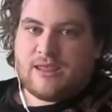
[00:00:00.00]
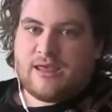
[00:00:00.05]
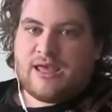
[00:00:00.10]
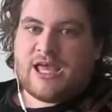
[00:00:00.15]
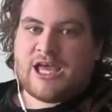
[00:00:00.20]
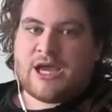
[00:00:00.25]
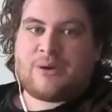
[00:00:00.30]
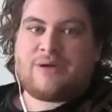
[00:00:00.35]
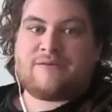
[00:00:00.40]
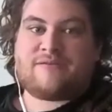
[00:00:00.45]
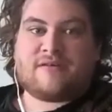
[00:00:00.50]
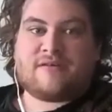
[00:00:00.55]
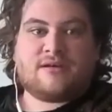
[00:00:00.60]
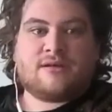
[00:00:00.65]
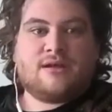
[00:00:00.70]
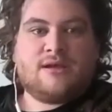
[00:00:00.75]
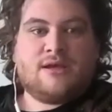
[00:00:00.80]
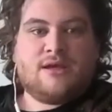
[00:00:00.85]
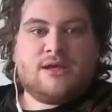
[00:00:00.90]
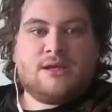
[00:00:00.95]
However,
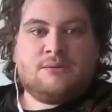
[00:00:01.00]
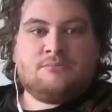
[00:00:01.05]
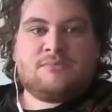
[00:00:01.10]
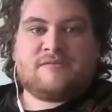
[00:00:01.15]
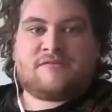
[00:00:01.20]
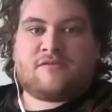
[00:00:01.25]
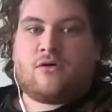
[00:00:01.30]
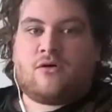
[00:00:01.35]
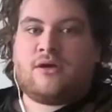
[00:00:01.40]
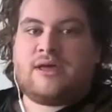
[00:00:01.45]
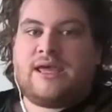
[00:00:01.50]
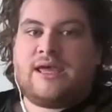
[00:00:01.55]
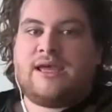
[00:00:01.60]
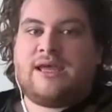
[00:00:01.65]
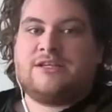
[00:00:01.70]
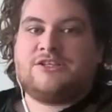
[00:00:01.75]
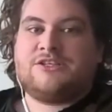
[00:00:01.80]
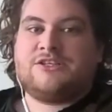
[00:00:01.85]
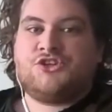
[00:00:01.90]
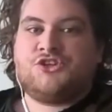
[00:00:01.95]
before he and
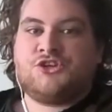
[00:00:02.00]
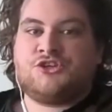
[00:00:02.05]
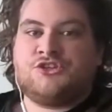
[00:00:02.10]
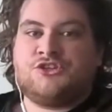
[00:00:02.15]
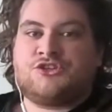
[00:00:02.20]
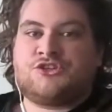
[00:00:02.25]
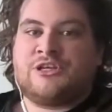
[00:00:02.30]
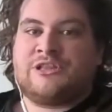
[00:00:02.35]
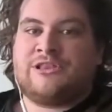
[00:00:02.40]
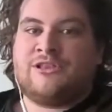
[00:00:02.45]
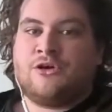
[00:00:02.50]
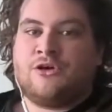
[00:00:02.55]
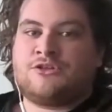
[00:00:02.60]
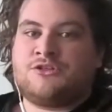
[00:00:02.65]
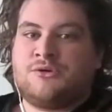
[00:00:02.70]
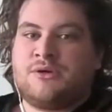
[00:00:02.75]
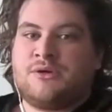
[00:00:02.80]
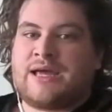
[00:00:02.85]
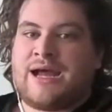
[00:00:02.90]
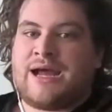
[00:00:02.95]
his students could look
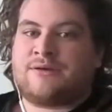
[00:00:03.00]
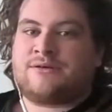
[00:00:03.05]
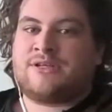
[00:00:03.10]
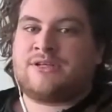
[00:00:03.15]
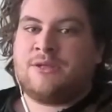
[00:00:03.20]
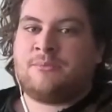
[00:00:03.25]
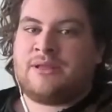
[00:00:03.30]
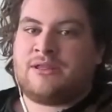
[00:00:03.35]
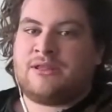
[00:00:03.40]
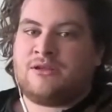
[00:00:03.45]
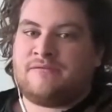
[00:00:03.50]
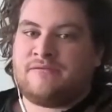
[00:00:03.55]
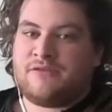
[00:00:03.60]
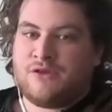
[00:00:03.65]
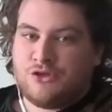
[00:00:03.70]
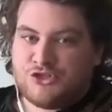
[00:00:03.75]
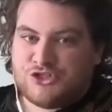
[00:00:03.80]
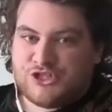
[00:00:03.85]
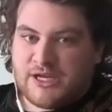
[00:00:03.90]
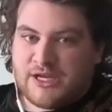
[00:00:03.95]
to a counter-libidinal
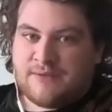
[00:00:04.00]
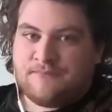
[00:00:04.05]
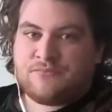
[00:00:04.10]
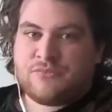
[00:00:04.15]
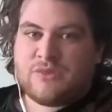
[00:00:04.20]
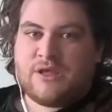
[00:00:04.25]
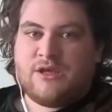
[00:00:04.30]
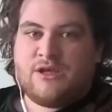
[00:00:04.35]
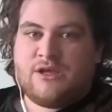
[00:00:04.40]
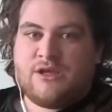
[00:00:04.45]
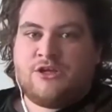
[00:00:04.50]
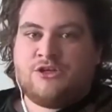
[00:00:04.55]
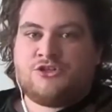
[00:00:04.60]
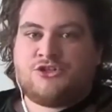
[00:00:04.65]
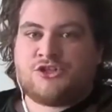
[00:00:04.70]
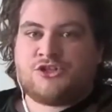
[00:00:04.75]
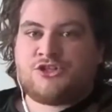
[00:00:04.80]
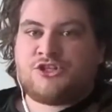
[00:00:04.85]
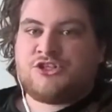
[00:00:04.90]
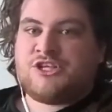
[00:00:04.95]
future,
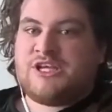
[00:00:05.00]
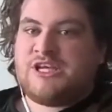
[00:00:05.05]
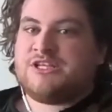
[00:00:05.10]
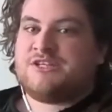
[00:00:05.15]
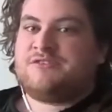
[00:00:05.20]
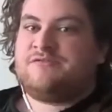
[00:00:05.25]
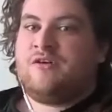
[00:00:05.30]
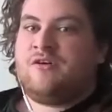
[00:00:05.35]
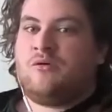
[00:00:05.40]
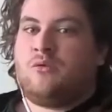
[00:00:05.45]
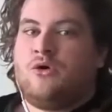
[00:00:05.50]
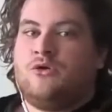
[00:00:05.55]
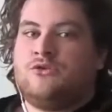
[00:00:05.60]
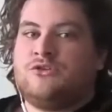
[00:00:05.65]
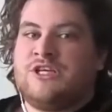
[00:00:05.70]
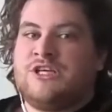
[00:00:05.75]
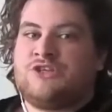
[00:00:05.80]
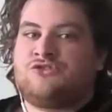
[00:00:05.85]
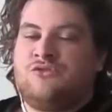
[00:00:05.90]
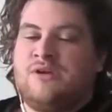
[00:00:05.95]
just as he has forewarned
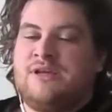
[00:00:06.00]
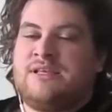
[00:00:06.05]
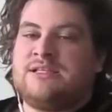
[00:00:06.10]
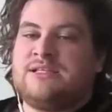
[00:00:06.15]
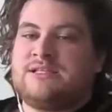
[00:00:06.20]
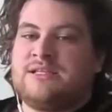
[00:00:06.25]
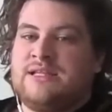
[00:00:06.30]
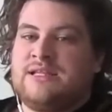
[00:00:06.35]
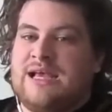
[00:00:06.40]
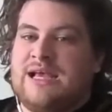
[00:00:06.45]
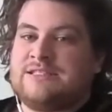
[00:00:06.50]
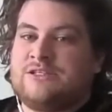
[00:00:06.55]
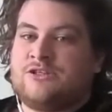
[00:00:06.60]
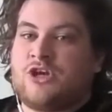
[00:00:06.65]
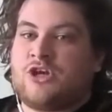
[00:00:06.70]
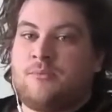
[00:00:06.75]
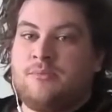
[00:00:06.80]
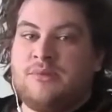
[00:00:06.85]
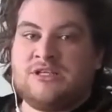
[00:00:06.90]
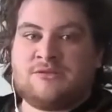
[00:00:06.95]
his readers in the acid
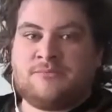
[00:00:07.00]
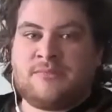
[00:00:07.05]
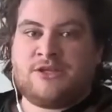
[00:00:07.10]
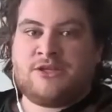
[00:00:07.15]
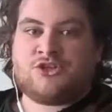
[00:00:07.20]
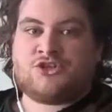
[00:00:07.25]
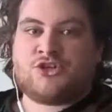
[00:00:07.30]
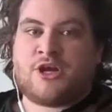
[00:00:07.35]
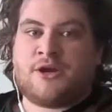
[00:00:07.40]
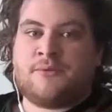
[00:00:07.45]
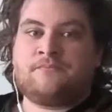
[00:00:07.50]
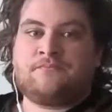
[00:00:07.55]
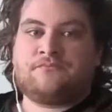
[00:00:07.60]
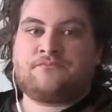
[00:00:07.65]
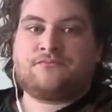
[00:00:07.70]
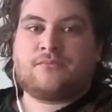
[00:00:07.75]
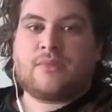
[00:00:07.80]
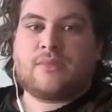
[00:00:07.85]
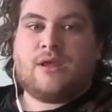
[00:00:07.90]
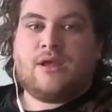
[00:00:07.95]
communism intro,
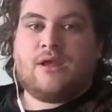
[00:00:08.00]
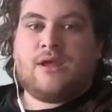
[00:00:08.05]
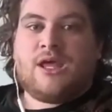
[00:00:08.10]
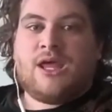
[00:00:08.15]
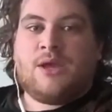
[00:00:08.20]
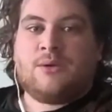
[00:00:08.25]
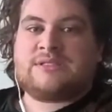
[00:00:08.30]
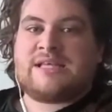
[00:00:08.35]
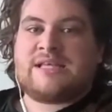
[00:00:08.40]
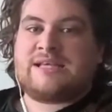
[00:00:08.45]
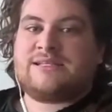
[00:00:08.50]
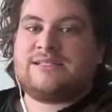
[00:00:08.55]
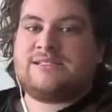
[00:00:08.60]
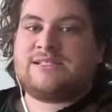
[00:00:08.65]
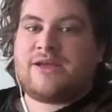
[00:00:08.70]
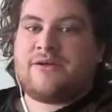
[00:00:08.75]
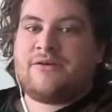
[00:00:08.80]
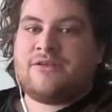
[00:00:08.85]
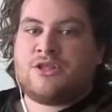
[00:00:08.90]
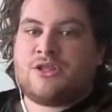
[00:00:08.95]
it was
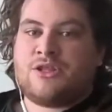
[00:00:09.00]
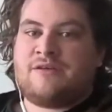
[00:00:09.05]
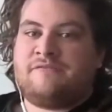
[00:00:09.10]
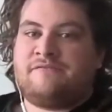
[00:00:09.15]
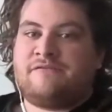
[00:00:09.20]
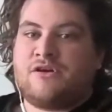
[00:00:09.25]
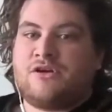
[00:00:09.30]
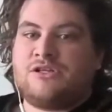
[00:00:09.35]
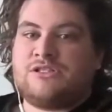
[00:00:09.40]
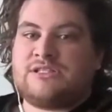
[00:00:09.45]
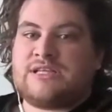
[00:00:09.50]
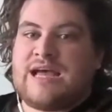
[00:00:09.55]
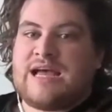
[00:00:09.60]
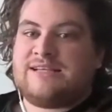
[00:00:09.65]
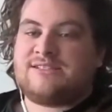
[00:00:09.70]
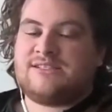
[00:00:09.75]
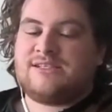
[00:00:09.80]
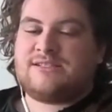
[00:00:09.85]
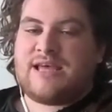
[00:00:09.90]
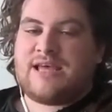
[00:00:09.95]
necessary that they first
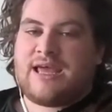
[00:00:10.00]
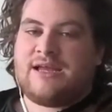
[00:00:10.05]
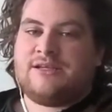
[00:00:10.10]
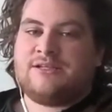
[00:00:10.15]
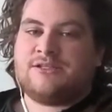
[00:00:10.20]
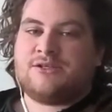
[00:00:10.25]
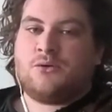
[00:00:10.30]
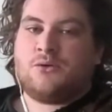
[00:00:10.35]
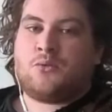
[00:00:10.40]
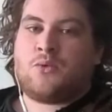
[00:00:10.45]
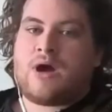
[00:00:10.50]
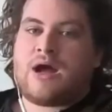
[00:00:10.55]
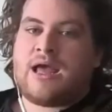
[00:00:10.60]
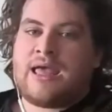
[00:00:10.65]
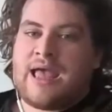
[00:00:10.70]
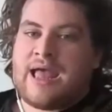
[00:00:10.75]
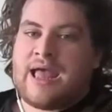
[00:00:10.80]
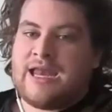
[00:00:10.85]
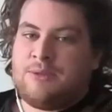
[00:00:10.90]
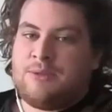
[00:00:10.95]
ascertained why
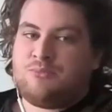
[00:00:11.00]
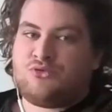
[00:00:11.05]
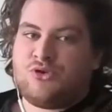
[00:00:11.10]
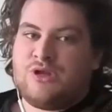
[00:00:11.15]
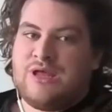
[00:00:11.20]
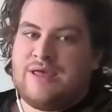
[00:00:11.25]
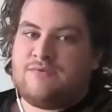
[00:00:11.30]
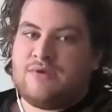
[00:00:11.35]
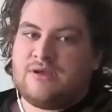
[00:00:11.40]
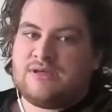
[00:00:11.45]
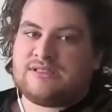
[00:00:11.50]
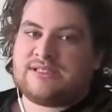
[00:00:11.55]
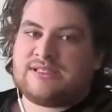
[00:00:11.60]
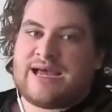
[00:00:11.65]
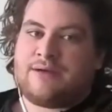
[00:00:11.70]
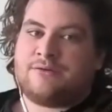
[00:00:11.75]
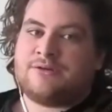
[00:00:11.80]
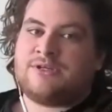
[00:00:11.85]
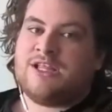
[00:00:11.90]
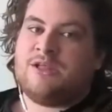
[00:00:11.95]
any previous
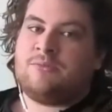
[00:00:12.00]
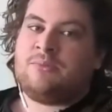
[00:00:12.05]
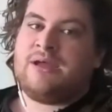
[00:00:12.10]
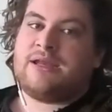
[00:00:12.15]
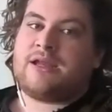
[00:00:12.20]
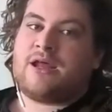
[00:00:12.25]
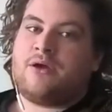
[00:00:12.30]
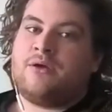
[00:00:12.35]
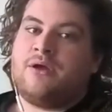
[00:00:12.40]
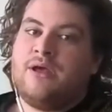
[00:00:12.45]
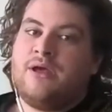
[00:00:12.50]
counter-libido